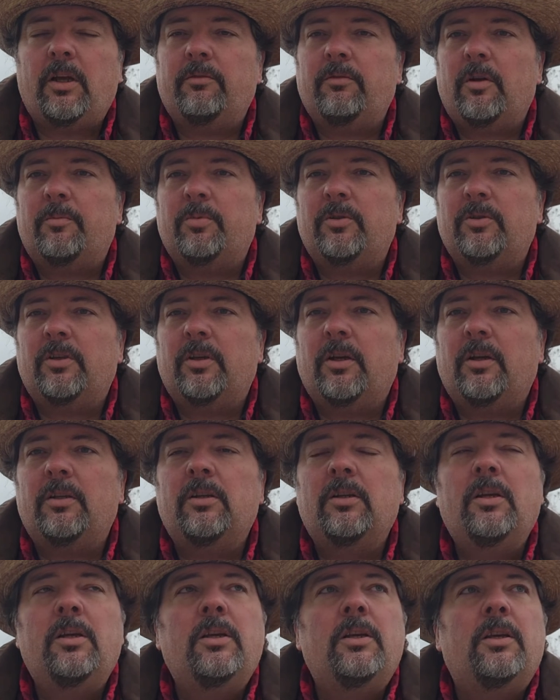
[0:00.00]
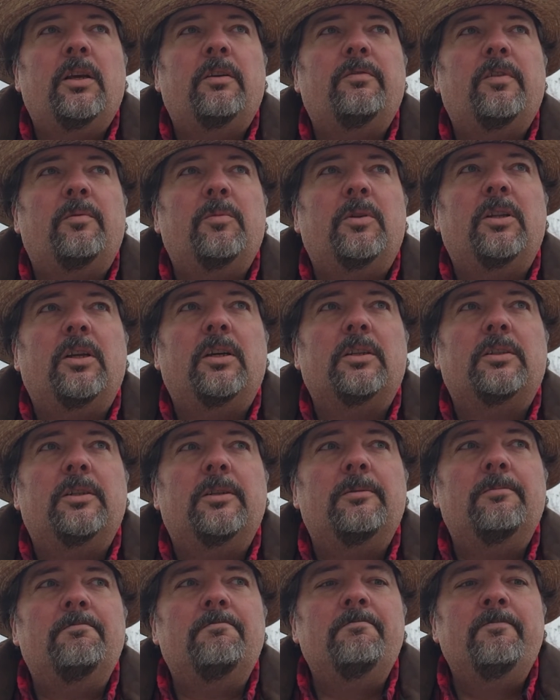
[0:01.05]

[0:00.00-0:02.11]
I represent if I'm elected.